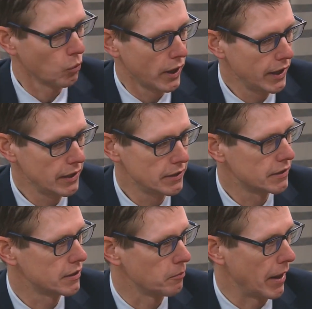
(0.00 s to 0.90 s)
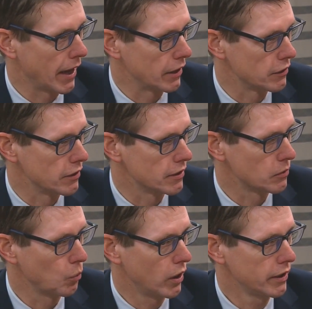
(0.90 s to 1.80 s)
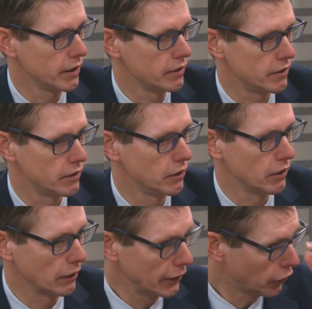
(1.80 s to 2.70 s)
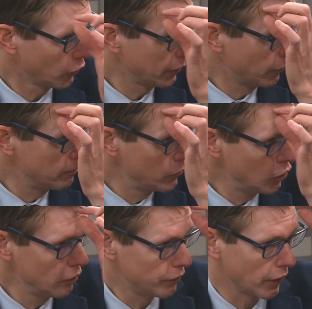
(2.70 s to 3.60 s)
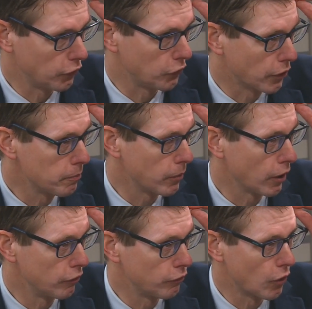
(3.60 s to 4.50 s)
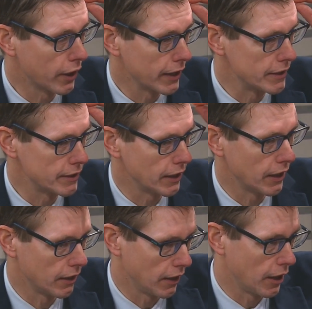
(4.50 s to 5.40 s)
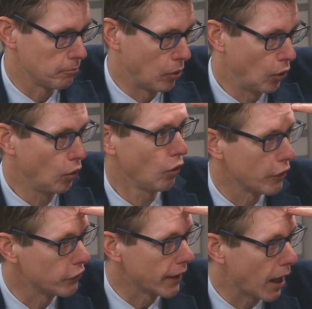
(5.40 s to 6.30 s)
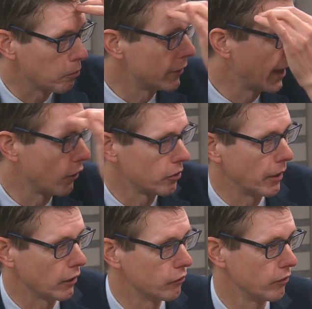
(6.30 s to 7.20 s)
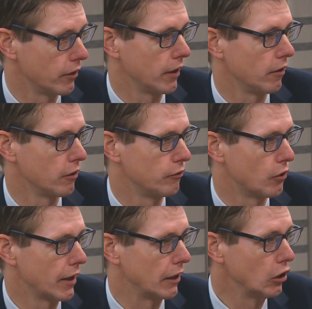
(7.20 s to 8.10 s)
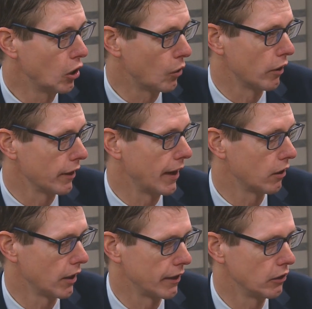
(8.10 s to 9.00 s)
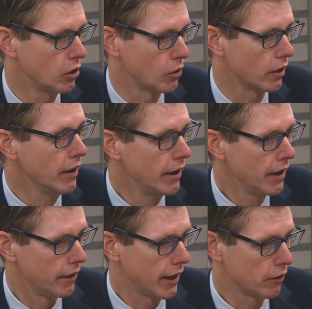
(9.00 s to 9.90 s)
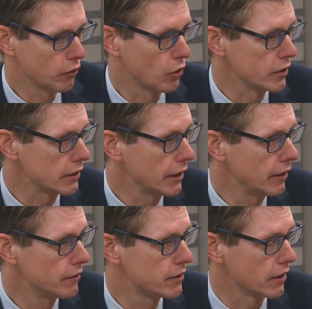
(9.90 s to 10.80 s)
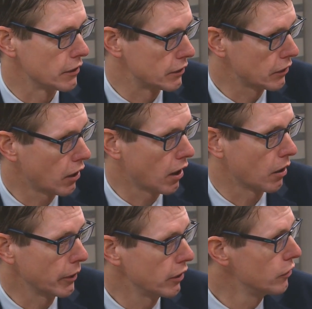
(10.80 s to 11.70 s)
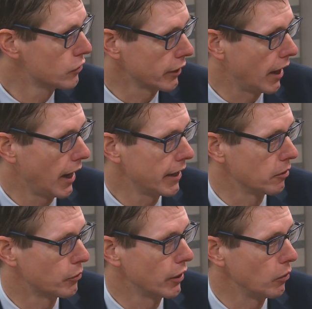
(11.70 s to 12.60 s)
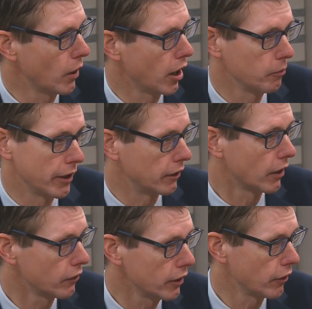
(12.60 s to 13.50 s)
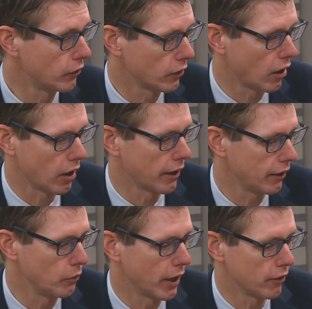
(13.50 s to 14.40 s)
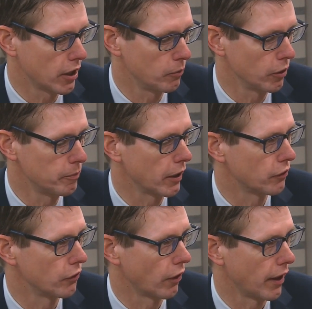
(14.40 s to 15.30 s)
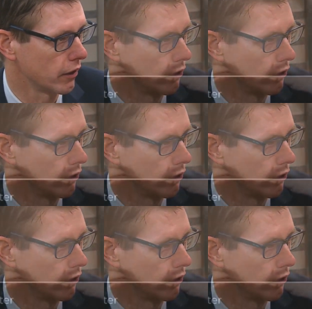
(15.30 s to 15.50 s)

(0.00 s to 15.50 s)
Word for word: ways to manage this. One is to literally remove a strip of forehead skin and pull the scalp down to mm. make hmm. the, the, forehead lower, the hairline lower. That, of course, leaves a scar. We can usually hide it pretty well, but it does leave a scar, and I think we have a couple of pictures of that